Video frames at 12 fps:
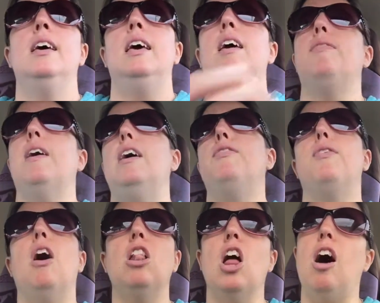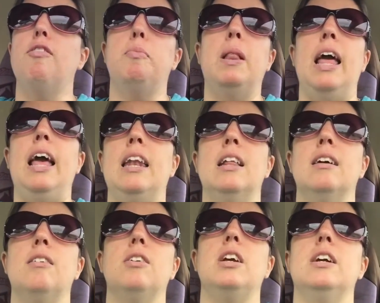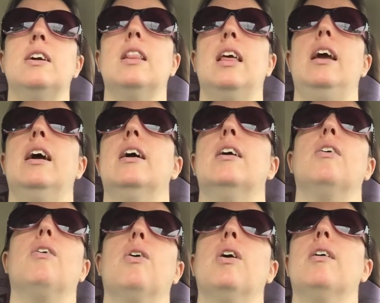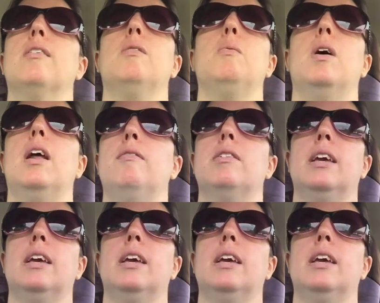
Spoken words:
if I fall off plan a little here and there, or whatever the